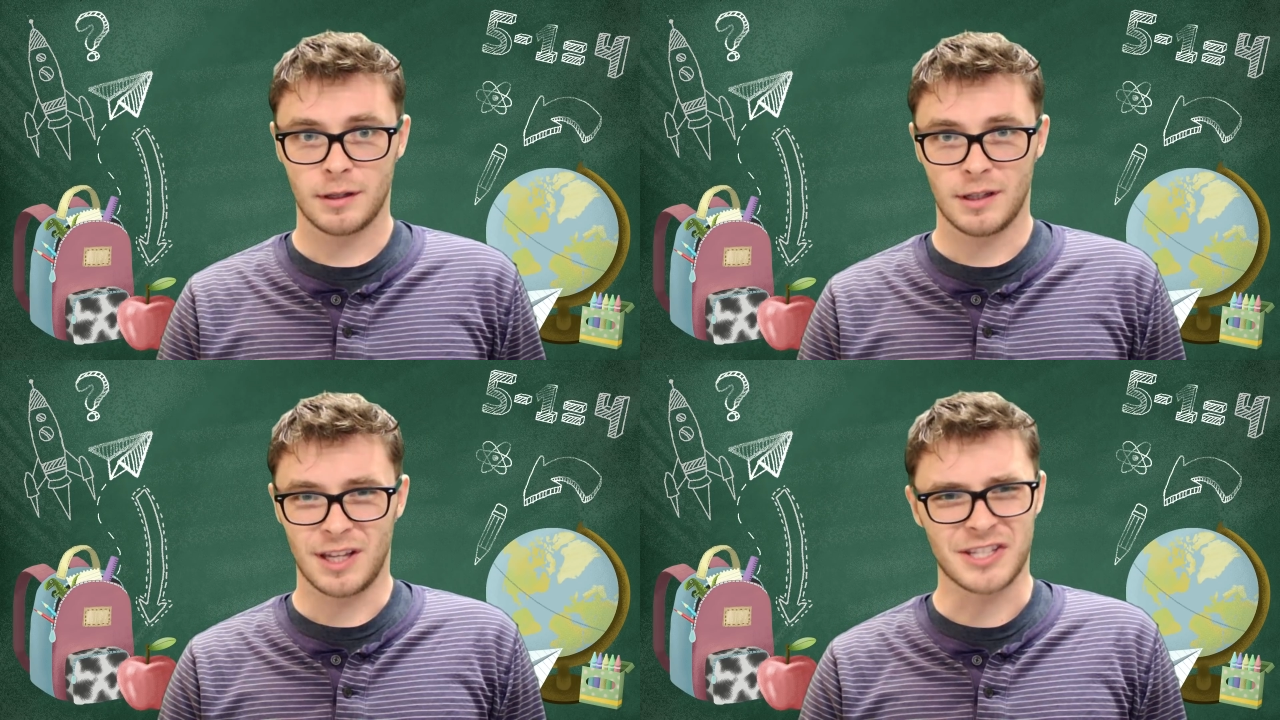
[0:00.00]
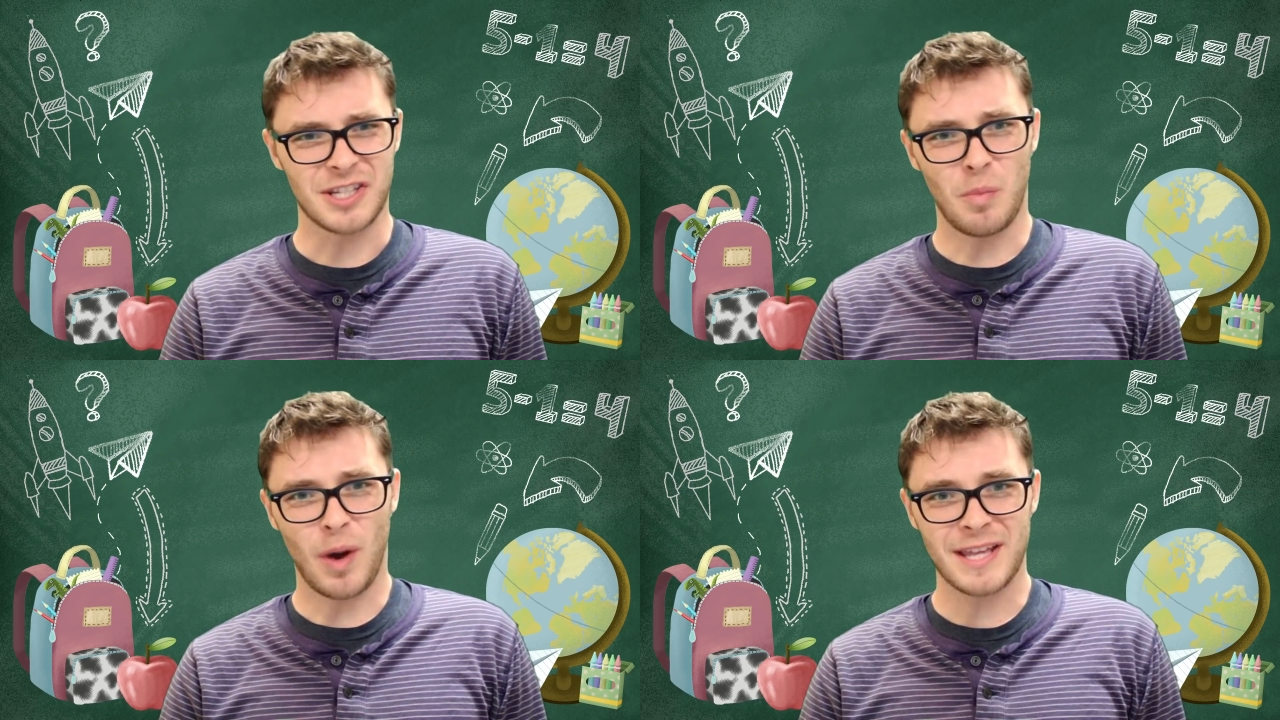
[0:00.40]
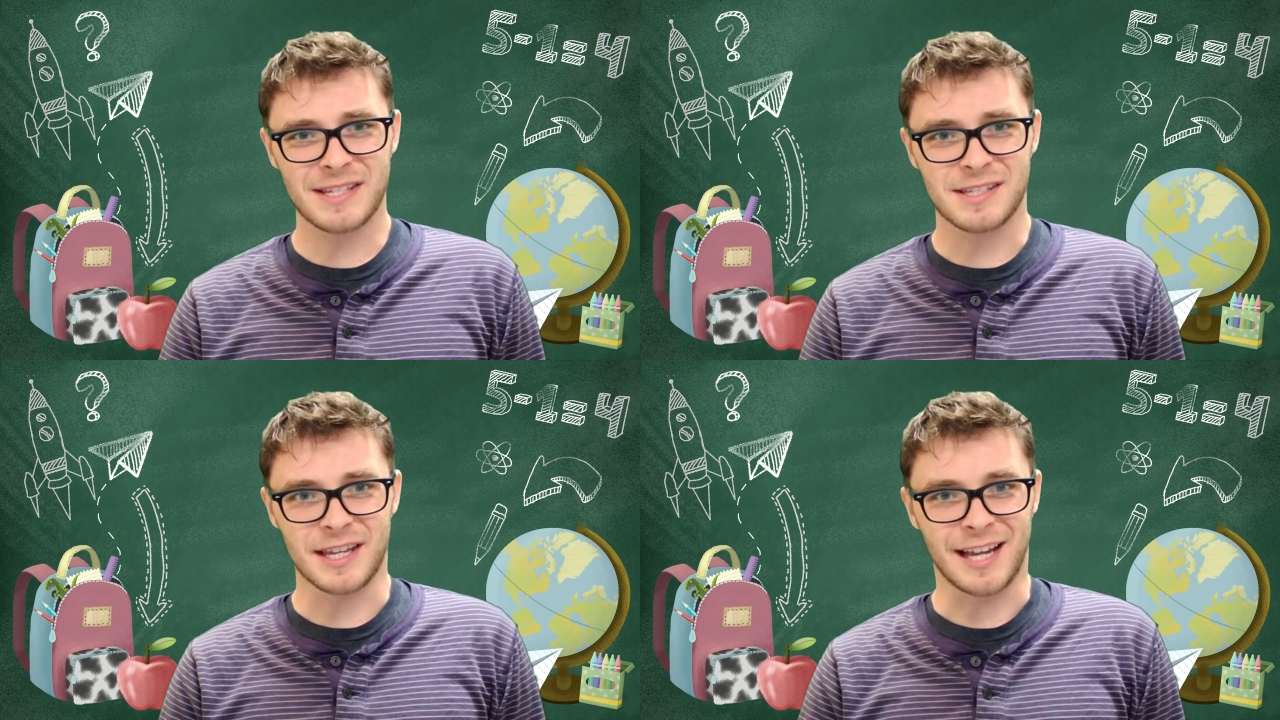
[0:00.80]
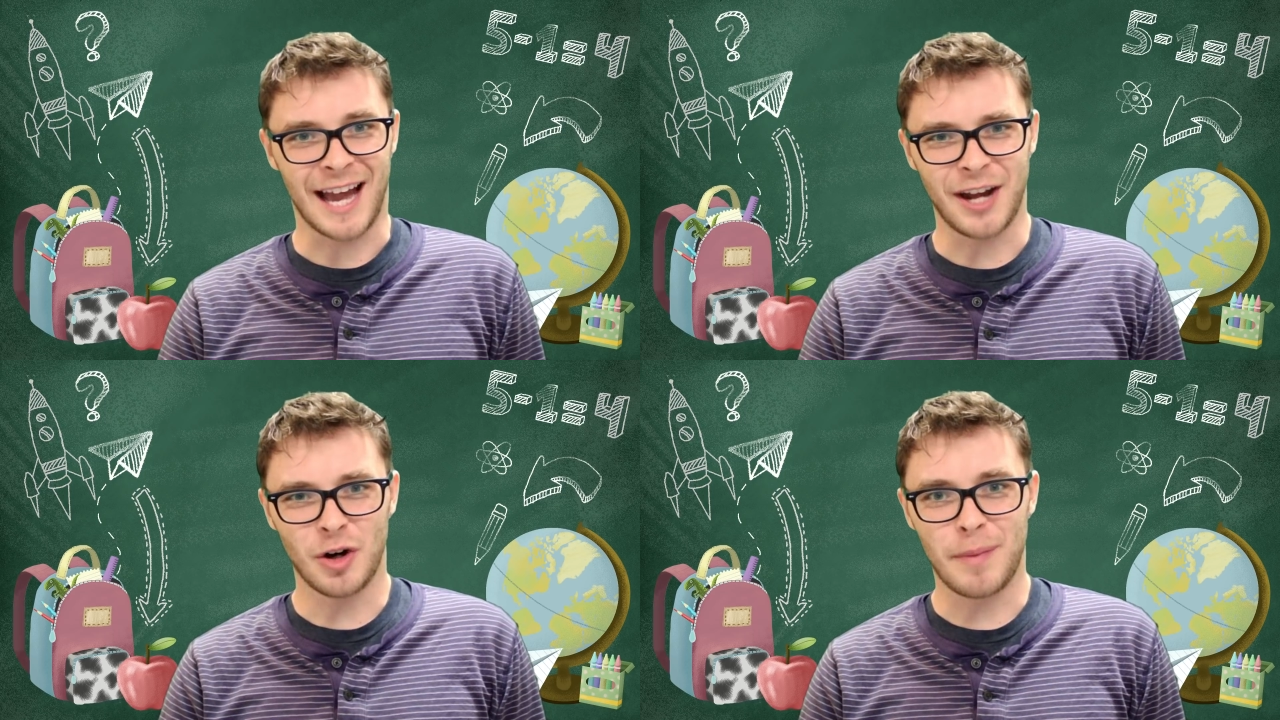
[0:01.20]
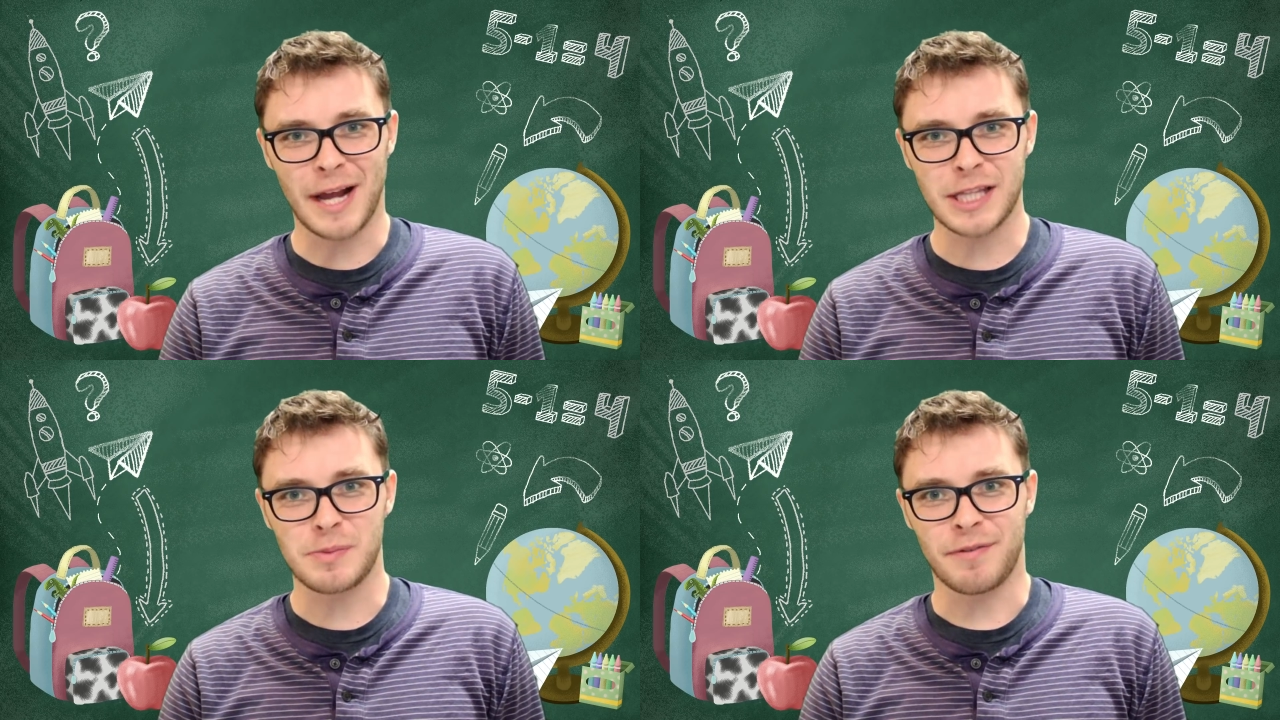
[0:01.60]
In some ways, it kind of
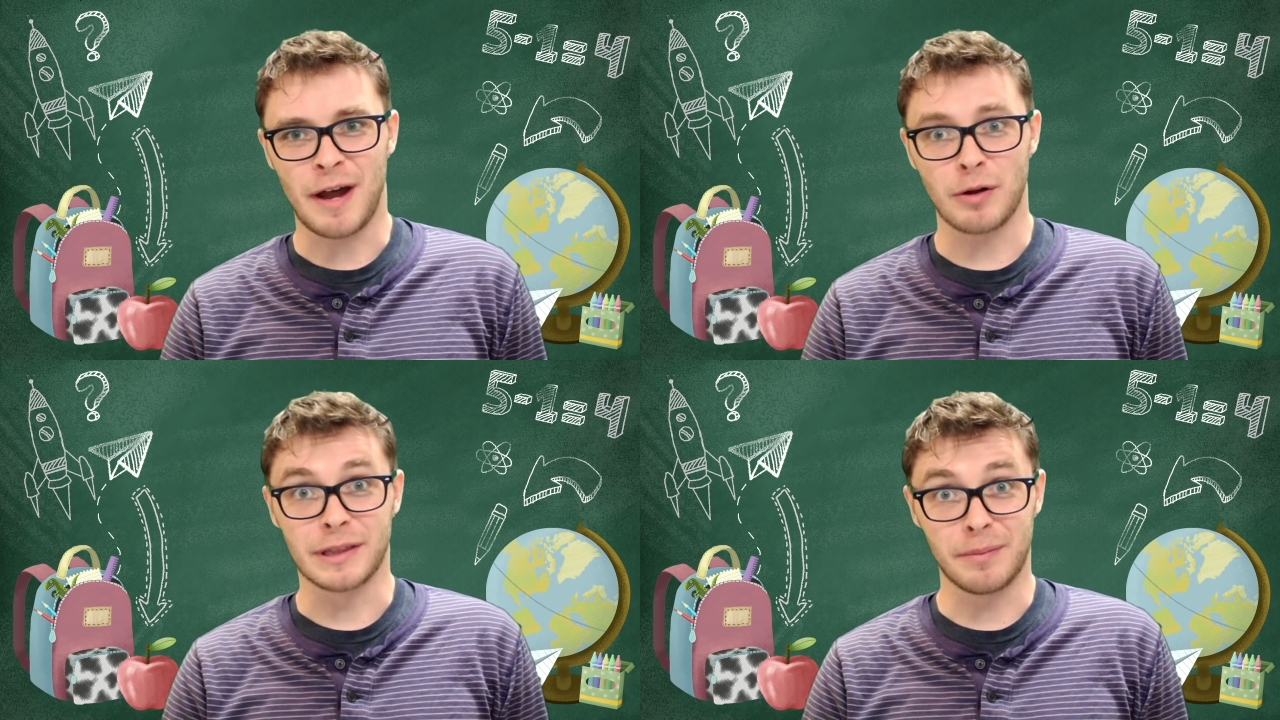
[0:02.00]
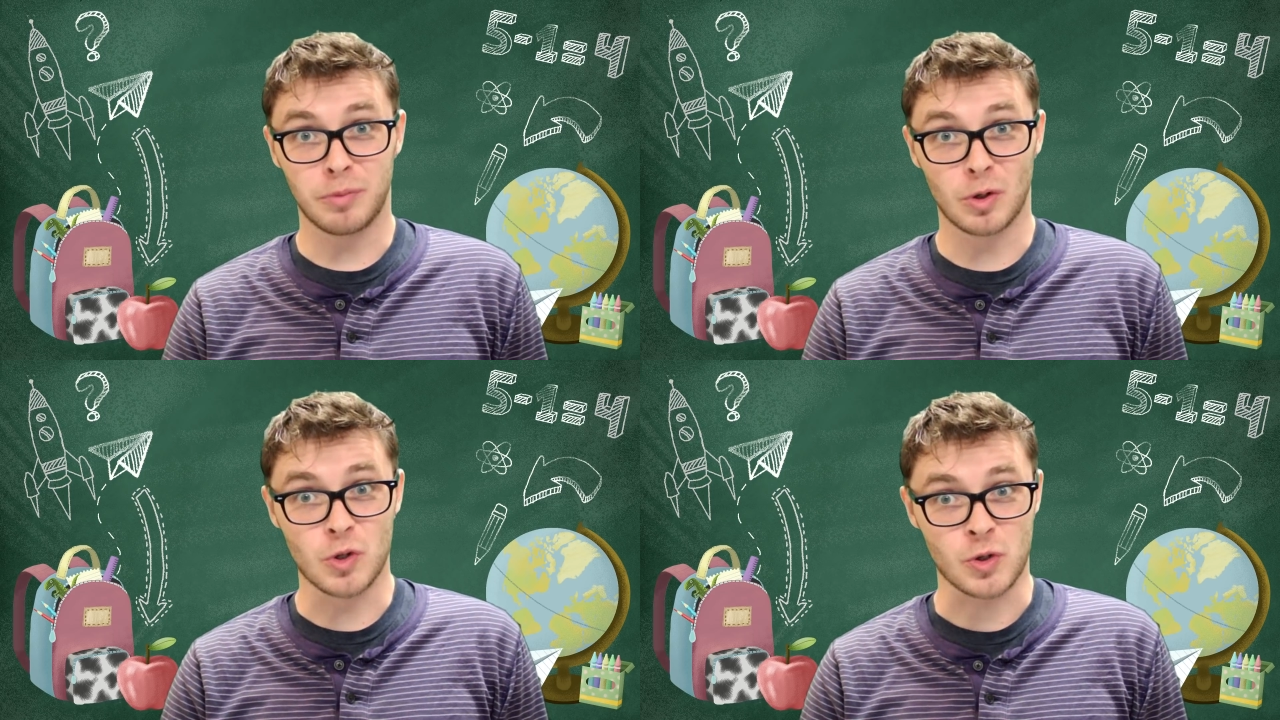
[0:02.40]
reminds me of how liberals